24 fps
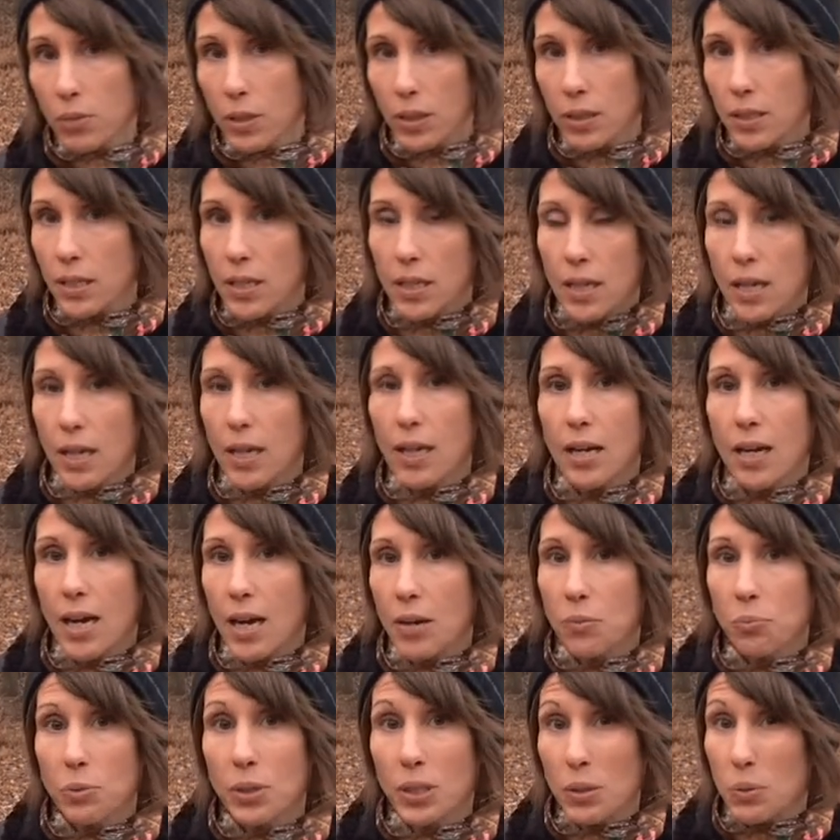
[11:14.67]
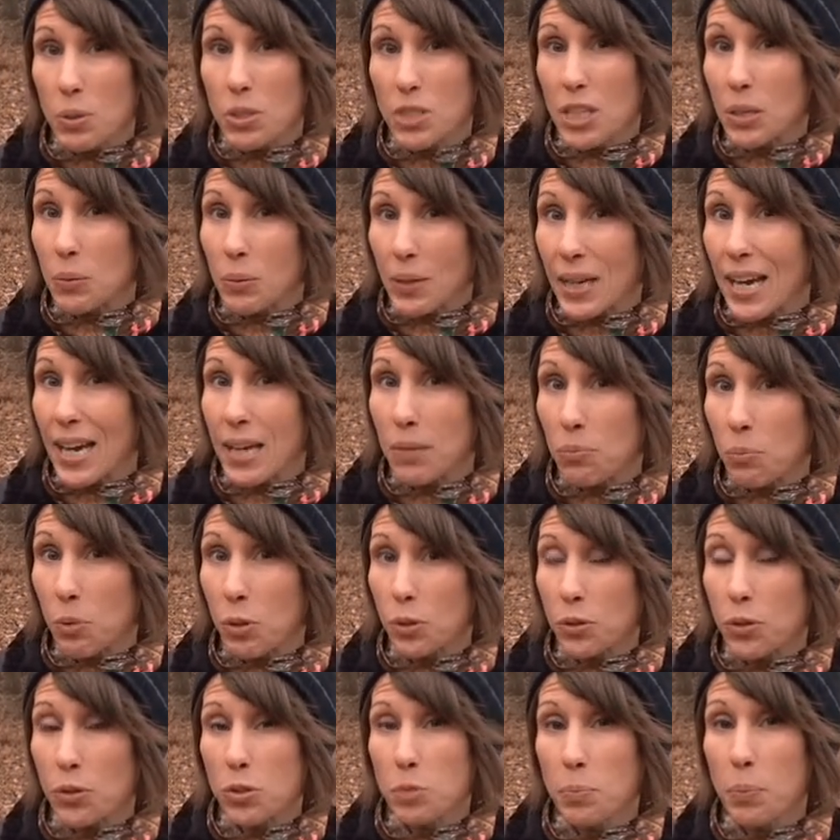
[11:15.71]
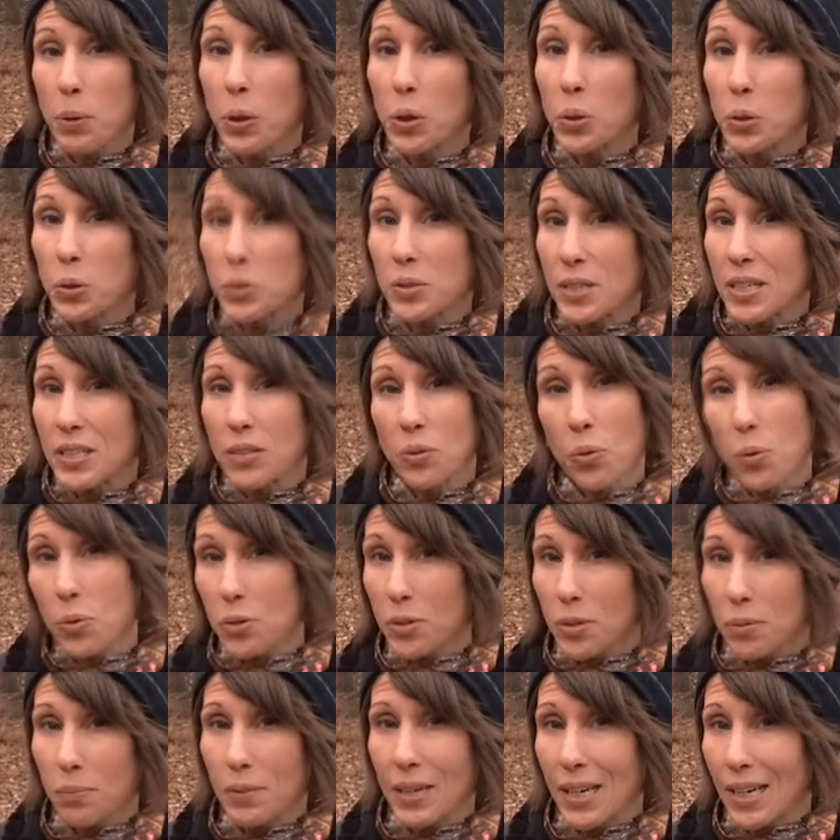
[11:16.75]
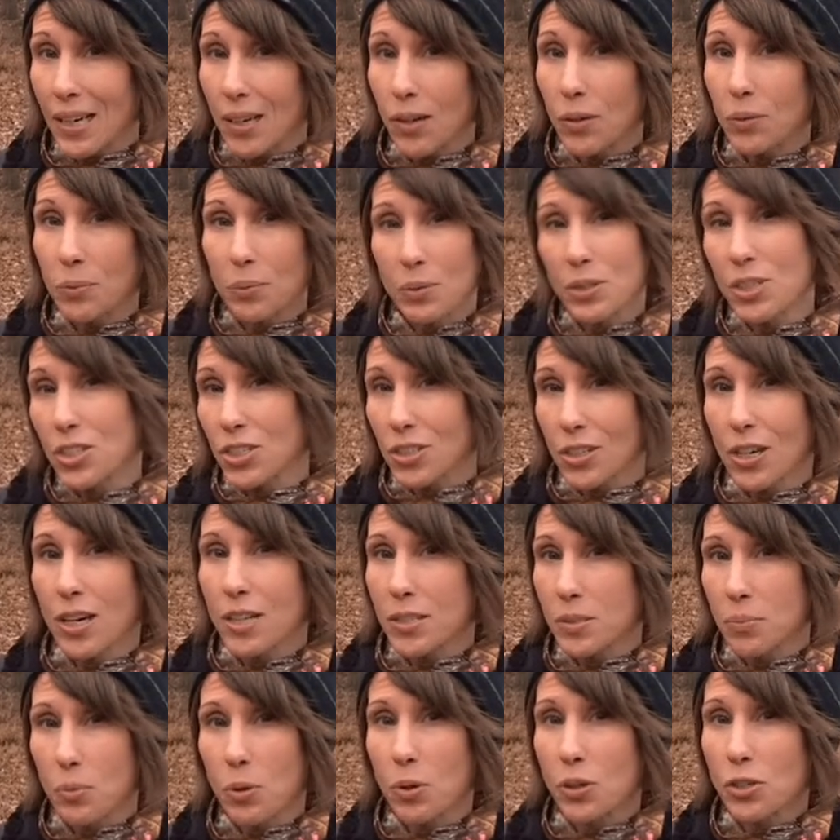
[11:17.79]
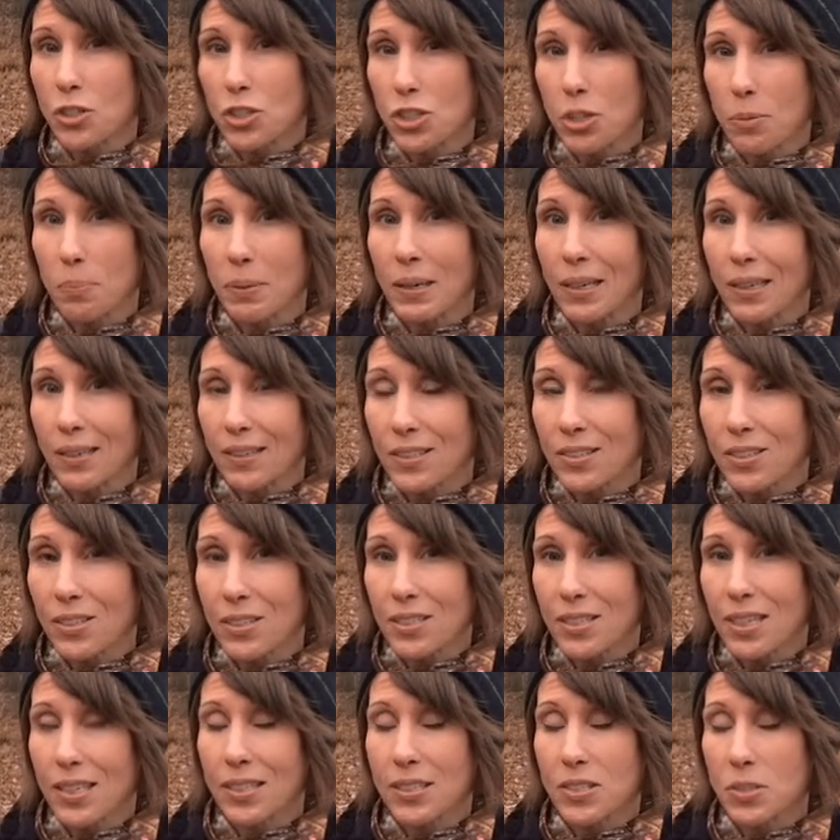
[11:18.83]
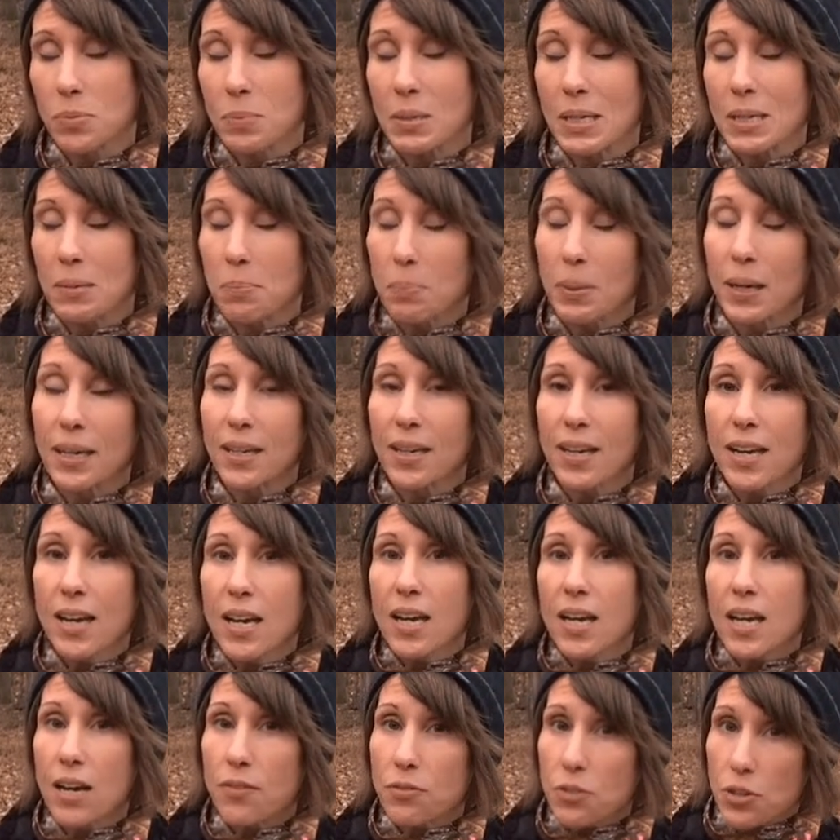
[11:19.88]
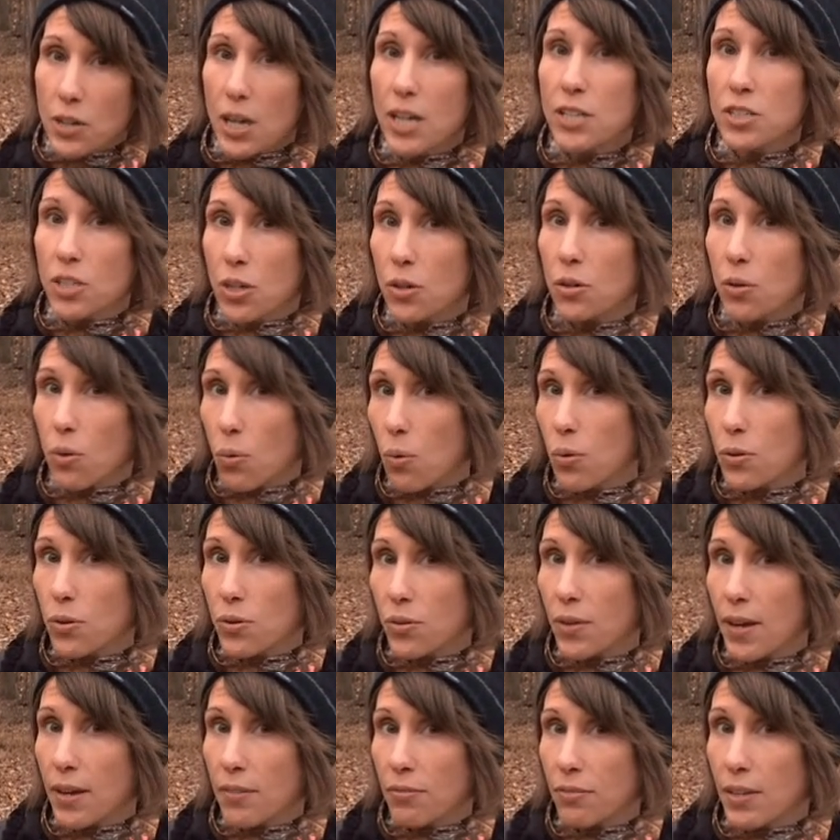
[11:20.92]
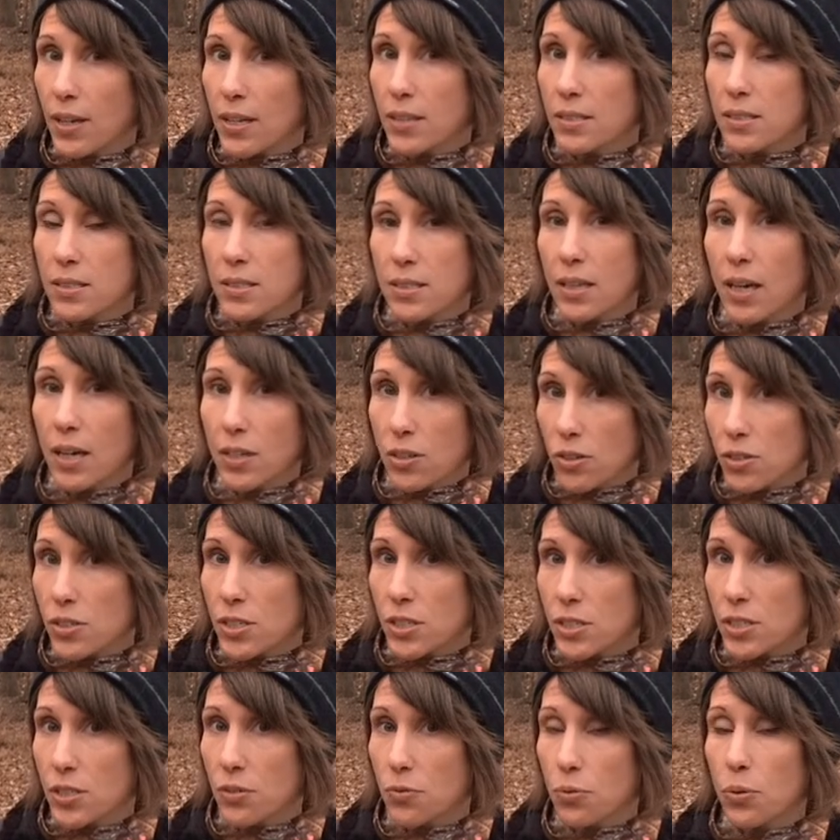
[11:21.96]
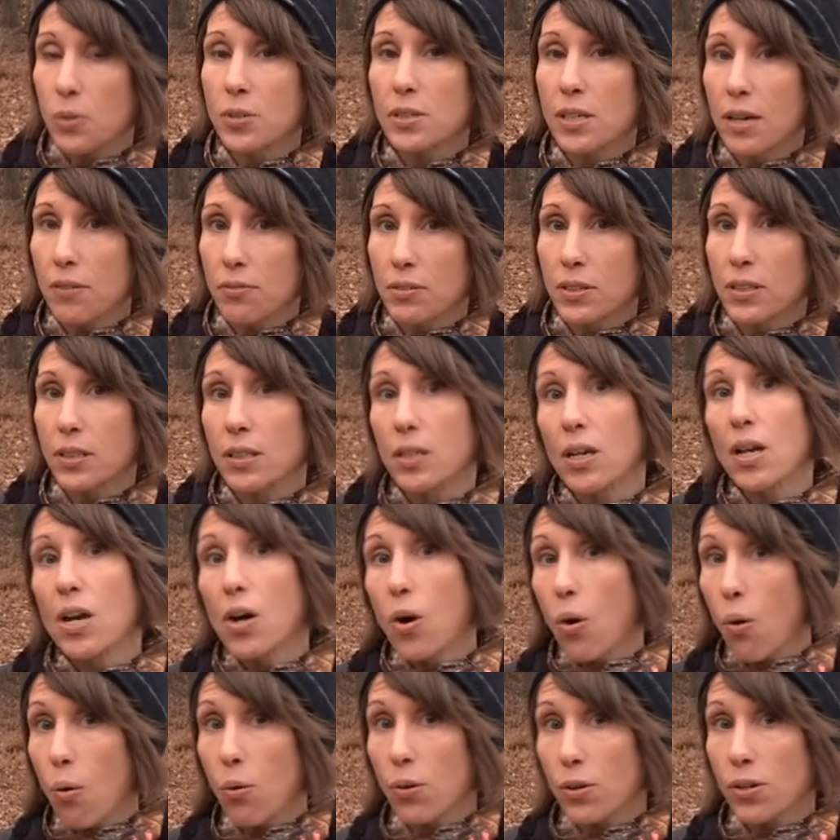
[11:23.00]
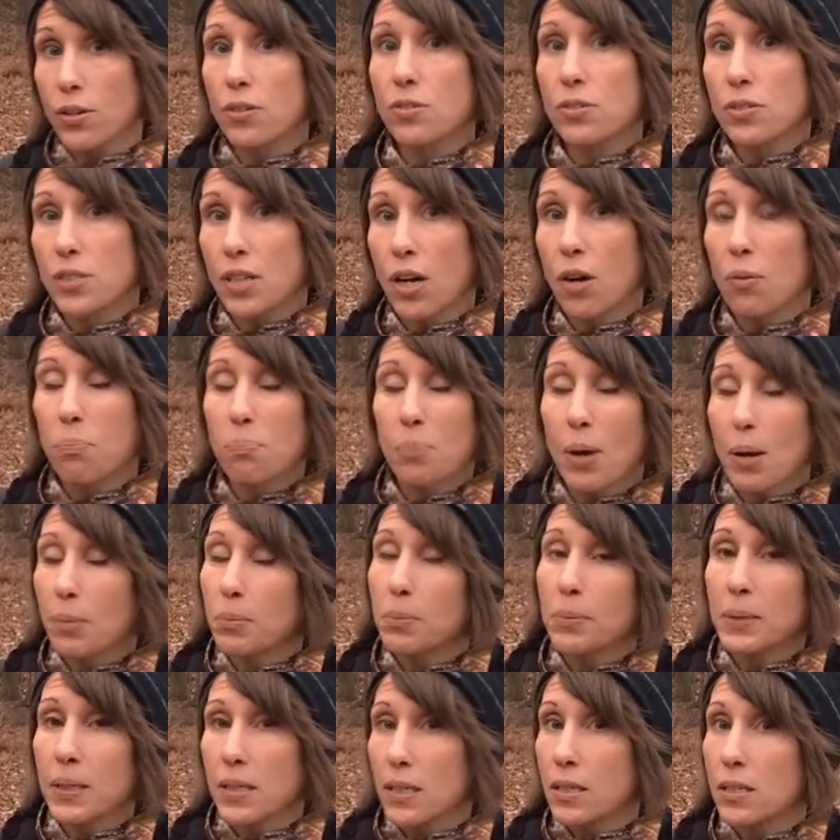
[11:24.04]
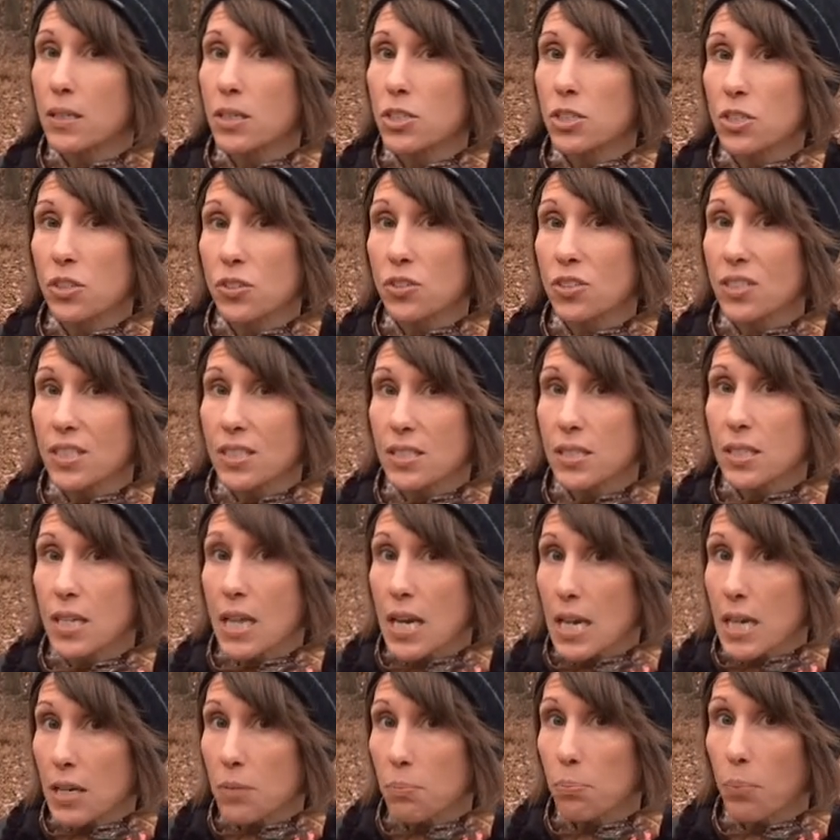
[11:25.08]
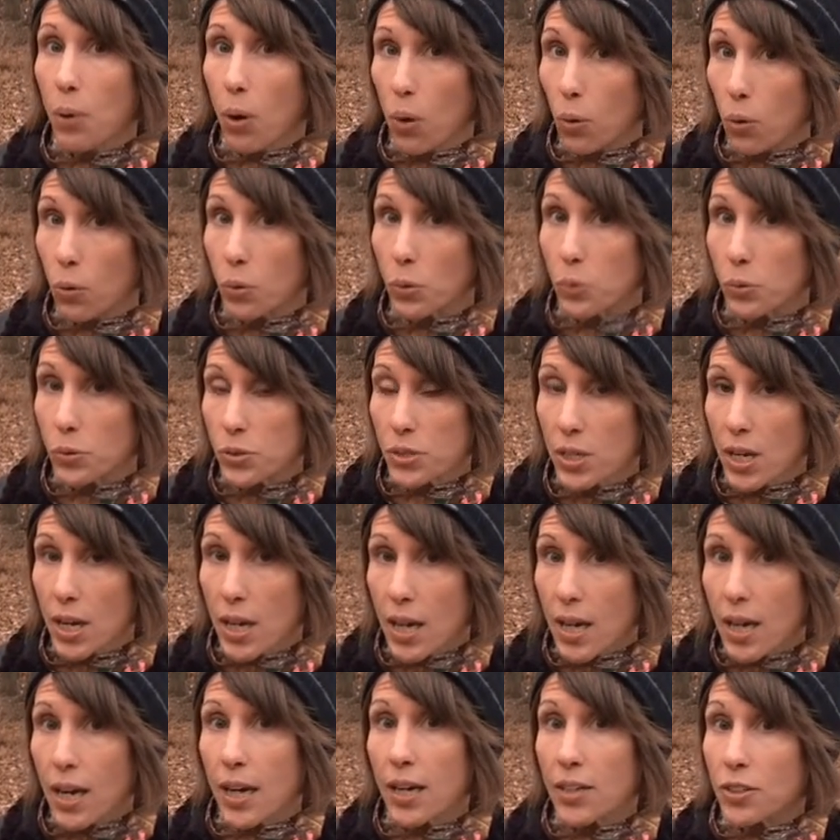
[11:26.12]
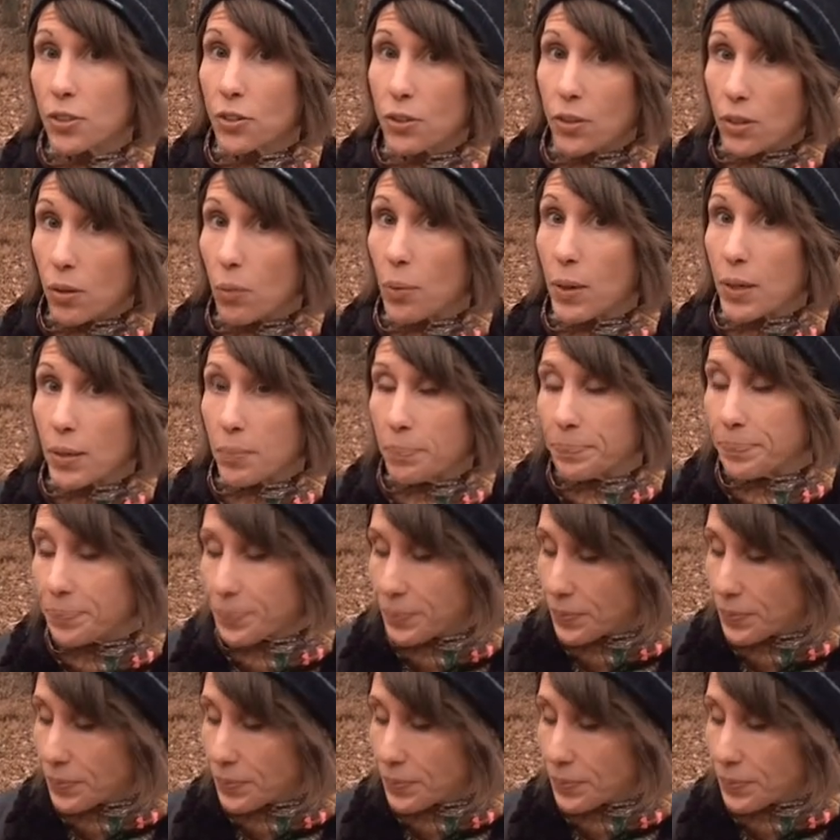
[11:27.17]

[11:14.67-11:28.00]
really, I really wish I would have had more of those poles, and to order them now it would just cost more in shipping to send it to me. But if you guys go to order that fence, the 164, definitely order yourself probably an additional 6 to 8 poles. You're going to want them.